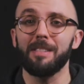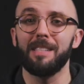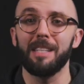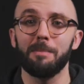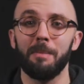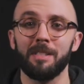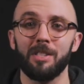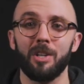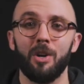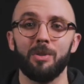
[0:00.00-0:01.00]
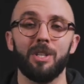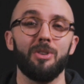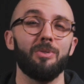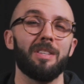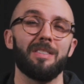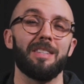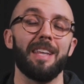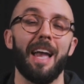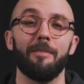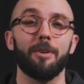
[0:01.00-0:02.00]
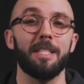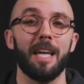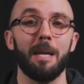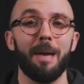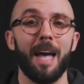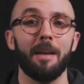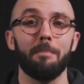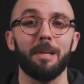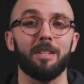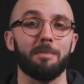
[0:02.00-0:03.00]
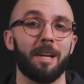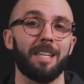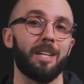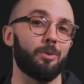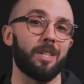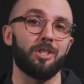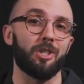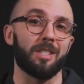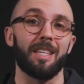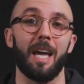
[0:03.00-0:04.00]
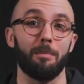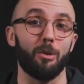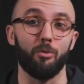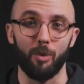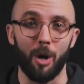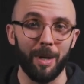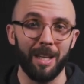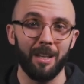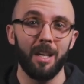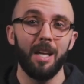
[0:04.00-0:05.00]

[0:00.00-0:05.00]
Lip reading: 6 months ago to use as an everyday bag because my gear list just kept growing.